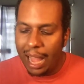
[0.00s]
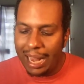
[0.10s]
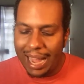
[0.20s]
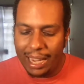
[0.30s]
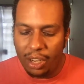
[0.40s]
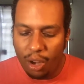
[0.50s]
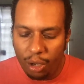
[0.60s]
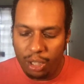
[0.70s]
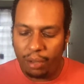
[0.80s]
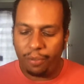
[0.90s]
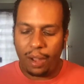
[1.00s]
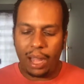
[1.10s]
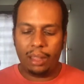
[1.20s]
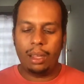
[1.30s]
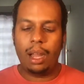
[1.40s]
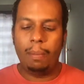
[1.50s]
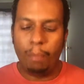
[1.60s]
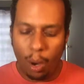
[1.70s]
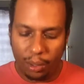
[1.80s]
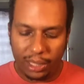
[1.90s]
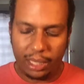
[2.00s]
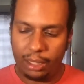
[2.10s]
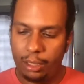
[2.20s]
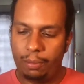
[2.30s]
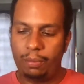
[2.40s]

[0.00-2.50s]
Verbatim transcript: and I nudged father about it.